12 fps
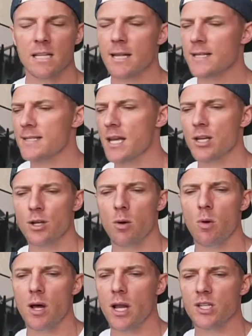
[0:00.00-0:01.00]
Let's say, I
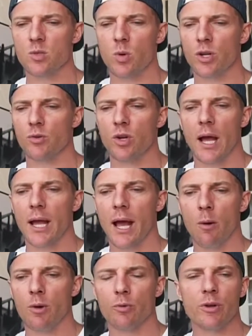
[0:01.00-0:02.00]
want
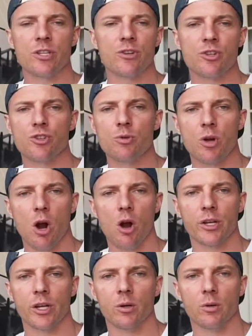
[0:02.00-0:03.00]
to research new
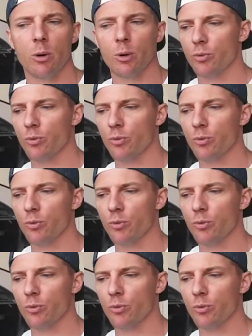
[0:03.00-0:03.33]
cardio. I want to